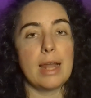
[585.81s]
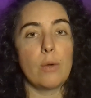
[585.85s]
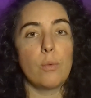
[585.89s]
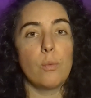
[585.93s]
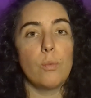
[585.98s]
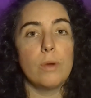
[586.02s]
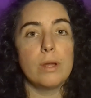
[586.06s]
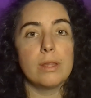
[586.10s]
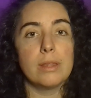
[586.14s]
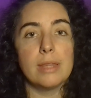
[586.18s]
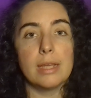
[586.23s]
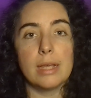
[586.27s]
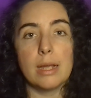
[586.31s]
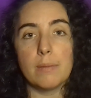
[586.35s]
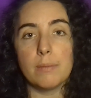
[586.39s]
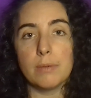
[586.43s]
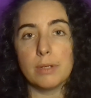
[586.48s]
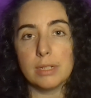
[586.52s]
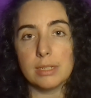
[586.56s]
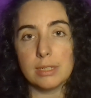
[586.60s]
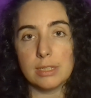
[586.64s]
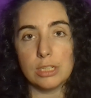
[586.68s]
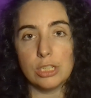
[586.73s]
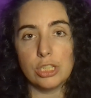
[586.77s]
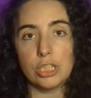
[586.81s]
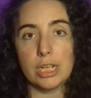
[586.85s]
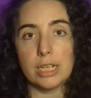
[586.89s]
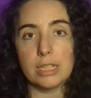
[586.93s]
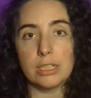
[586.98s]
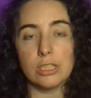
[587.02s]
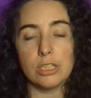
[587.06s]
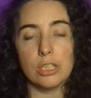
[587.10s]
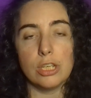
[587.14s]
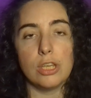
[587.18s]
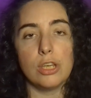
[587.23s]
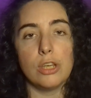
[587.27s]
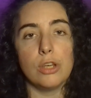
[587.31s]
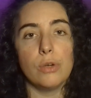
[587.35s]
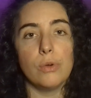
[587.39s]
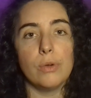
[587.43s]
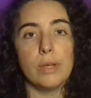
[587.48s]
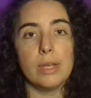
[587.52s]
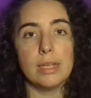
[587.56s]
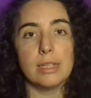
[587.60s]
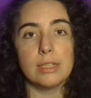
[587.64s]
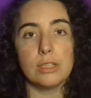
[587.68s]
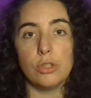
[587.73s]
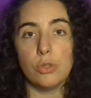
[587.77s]
And one thing I'm going to suggest to
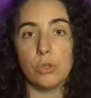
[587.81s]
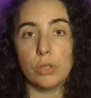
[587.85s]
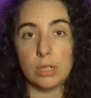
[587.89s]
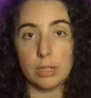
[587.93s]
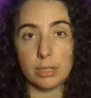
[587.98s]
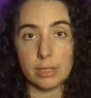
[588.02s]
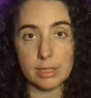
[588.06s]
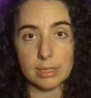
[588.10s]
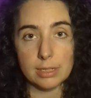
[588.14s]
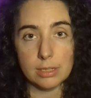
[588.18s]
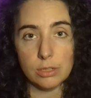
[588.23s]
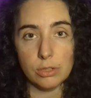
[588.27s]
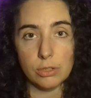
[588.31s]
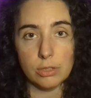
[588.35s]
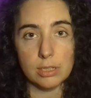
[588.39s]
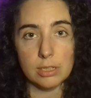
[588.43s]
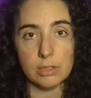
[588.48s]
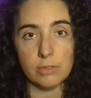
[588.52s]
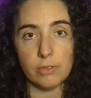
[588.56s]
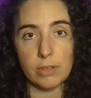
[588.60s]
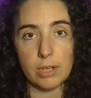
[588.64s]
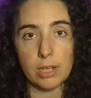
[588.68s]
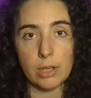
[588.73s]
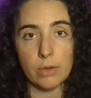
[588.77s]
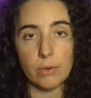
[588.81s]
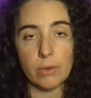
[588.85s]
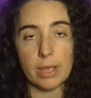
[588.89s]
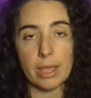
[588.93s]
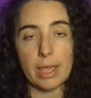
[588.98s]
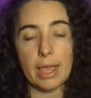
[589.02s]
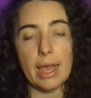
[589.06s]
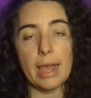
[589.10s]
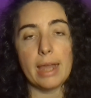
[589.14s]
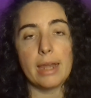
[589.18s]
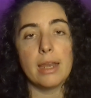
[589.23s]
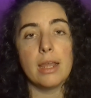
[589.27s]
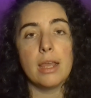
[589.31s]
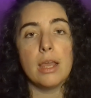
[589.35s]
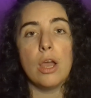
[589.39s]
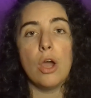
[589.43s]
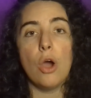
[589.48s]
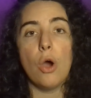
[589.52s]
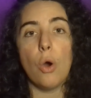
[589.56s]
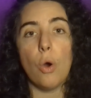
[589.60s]
you is you can listen to this video again,